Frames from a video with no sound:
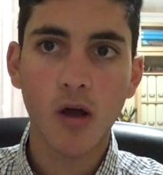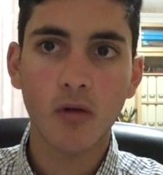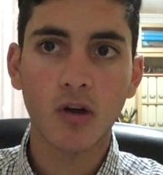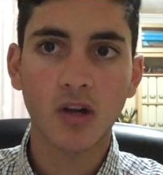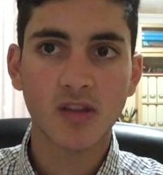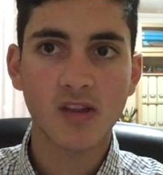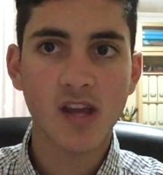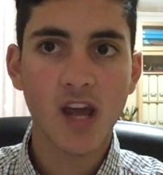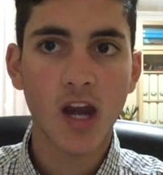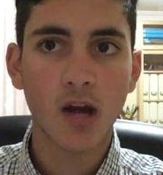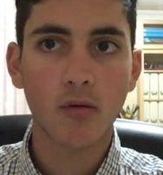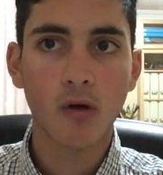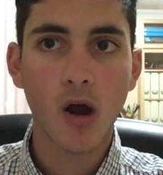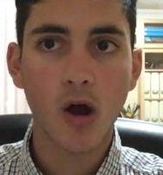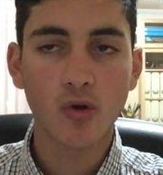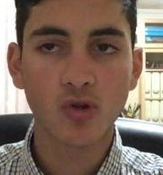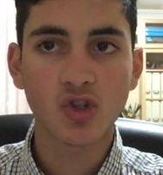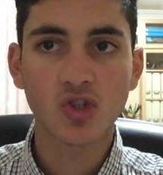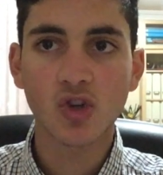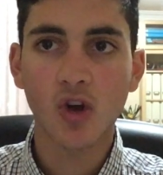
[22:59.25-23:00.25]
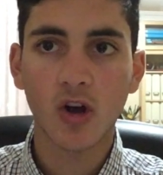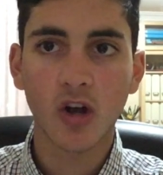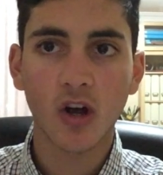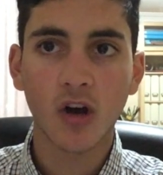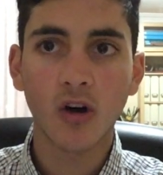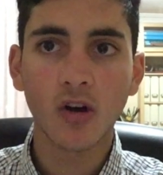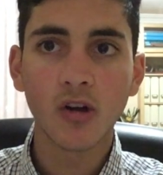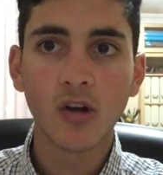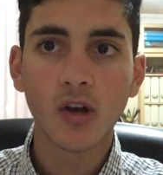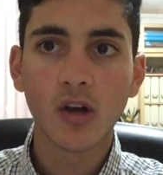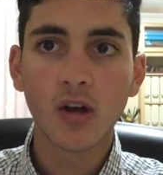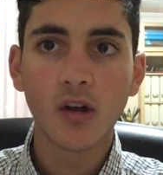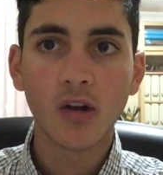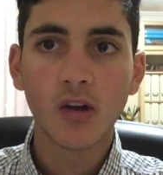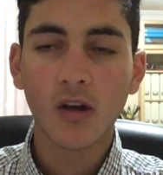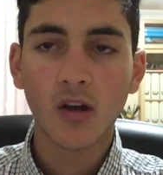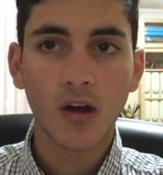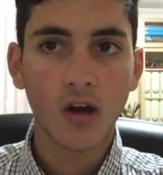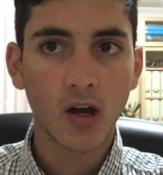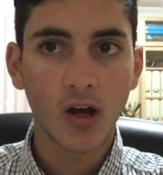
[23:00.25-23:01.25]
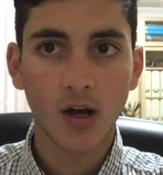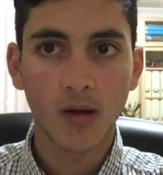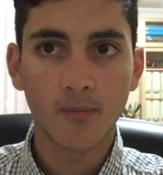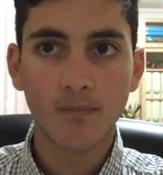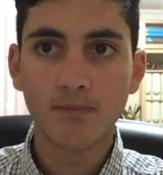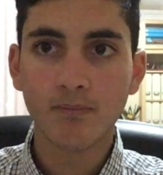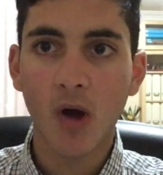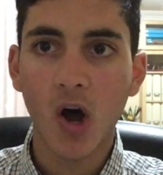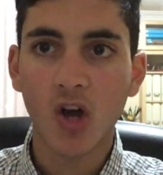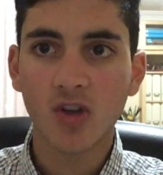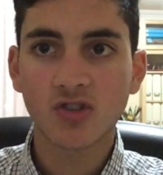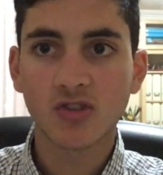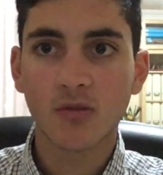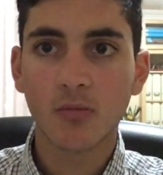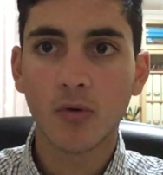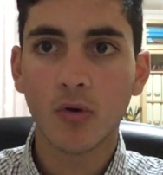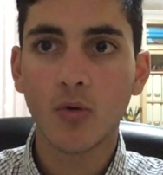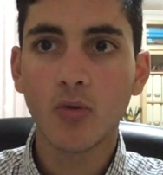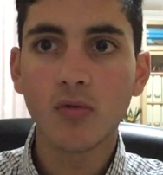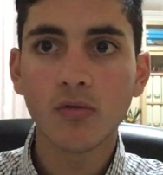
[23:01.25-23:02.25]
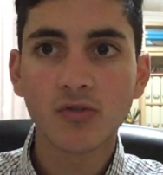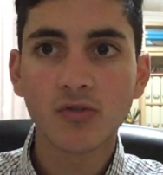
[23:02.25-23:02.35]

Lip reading: like the NRL, soccer, basketball.